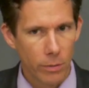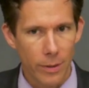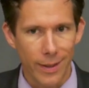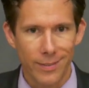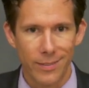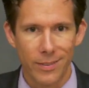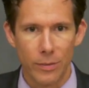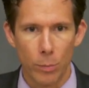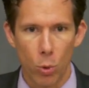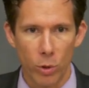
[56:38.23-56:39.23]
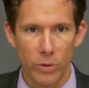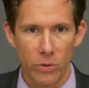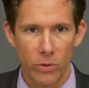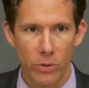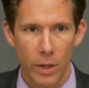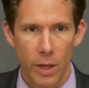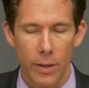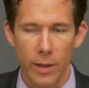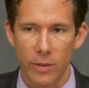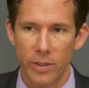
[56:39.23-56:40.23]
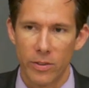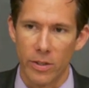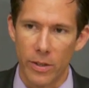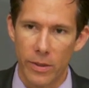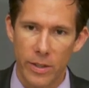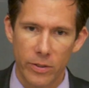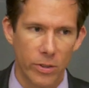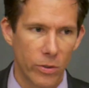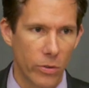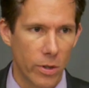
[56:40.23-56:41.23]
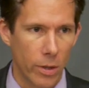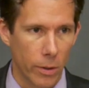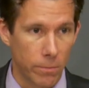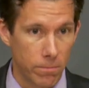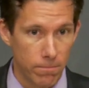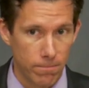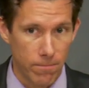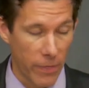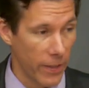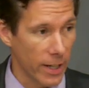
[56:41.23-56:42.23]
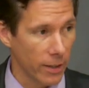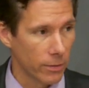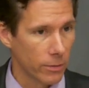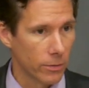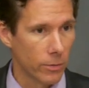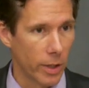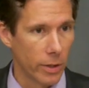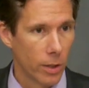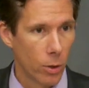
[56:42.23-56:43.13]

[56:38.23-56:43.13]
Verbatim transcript: that sense of importance, that sense that this is the thing, right?